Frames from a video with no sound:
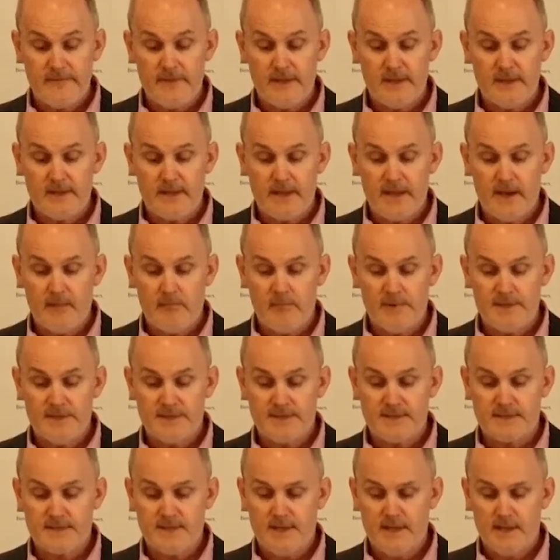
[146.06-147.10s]
for the
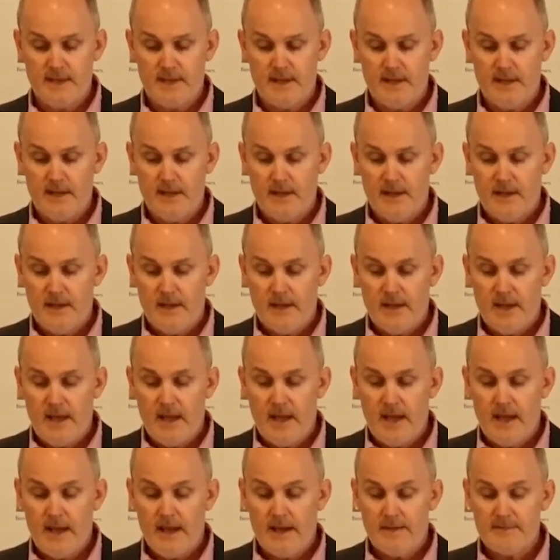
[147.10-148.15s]
incumbents.
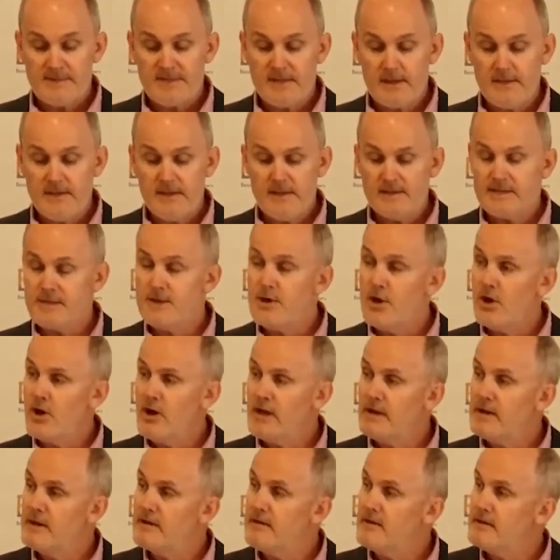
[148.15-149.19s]
So these
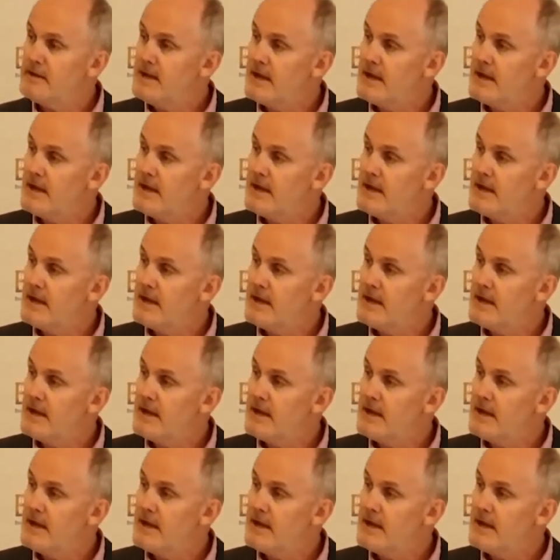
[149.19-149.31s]
9